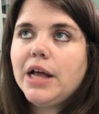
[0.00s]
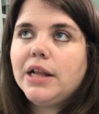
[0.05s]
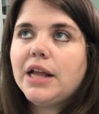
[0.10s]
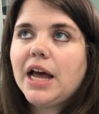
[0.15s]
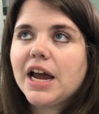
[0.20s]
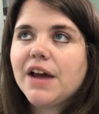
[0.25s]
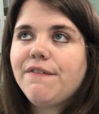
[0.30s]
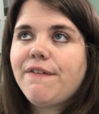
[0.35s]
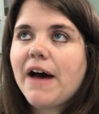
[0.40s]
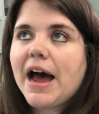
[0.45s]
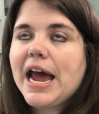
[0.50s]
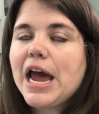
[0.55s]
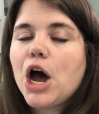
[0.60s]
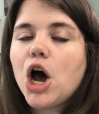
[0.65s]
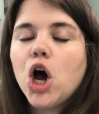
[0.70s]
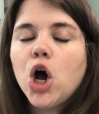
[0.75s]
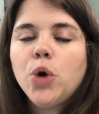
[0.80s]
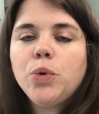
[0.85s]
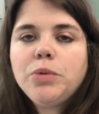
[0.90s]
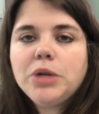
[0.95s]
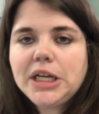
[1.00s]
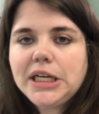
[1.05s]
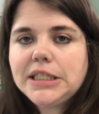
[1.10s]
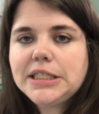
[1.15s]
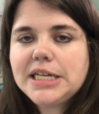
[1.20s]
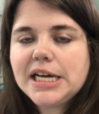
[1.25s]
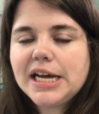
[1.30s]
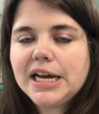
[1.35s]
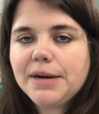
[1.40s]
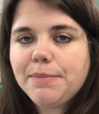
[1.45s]
Like if I only
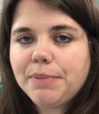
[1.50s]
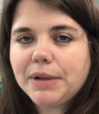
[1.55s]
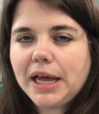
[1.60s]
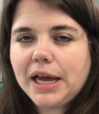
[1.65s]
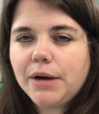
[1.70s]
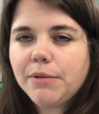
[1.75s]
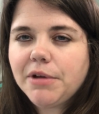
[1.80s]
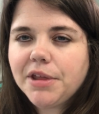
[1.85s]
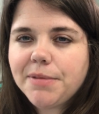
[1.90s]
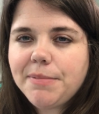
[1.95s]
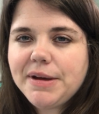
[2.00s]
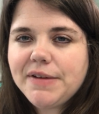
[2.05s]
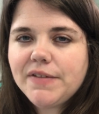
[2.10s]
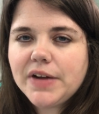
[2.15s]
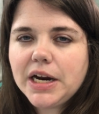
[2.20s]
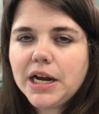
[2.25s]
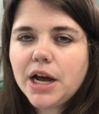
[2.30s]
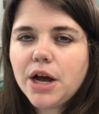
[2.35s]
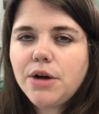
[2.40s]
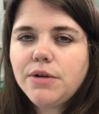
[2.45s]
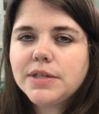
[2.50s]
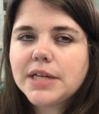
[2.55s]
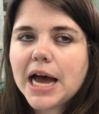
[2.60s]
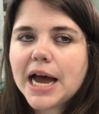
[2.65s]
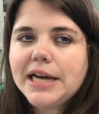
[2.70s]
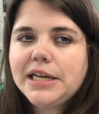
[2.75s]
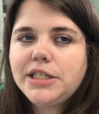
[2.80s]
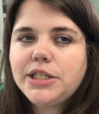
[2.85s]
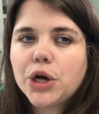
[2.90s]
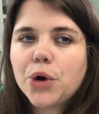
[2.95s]
did plan with me videos,
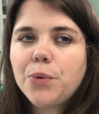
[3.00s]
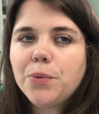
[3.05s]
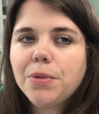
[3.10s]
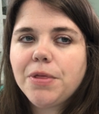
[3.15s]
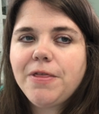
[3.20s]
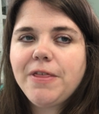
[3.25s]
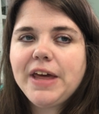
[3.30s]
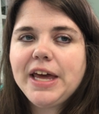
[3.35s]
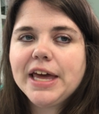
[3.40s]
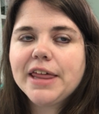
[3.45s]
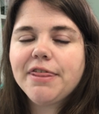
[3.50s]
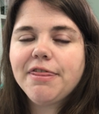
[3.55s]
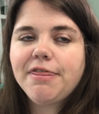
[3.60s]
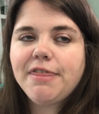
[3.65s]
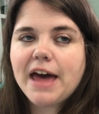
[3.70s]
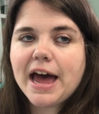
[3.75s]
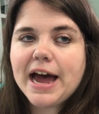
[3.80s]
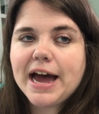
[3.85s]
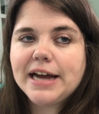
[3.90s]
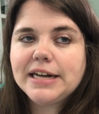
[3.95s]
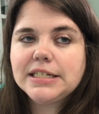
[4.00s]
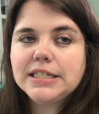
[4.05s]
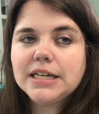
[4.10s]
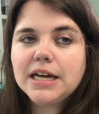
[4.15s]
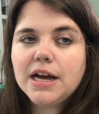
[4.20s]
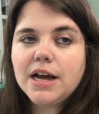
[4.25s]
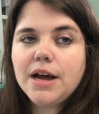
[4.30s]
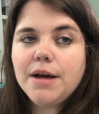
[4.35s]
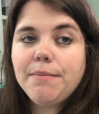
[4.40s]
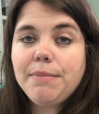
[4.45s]
I don't think that
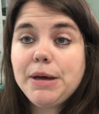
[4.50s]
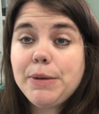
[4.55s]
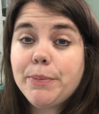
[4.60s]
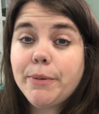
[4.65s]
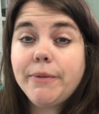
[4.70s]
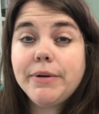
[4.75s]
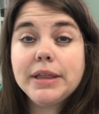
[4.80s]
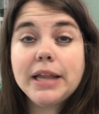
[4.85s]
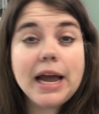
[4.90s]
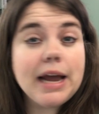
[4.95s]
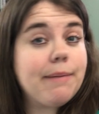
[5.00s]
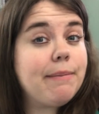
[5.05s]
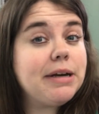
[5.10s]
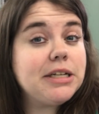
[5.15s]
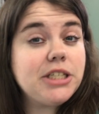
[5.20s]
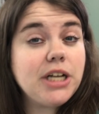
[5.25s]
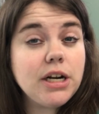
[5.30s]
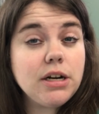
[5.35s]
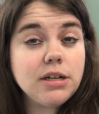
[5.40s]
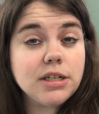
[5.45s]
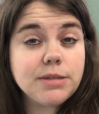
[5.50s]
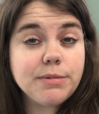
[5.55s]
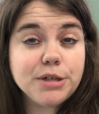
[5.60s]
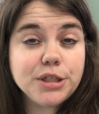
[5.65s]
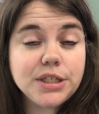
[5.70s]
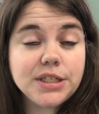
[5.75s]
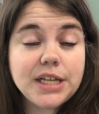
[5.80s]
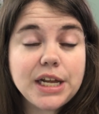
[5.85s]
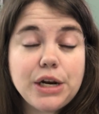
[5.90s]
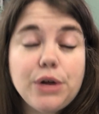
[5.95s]
people would like my channel as
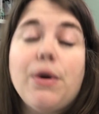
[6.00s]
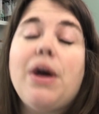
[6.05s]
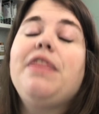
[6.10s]
much as they do.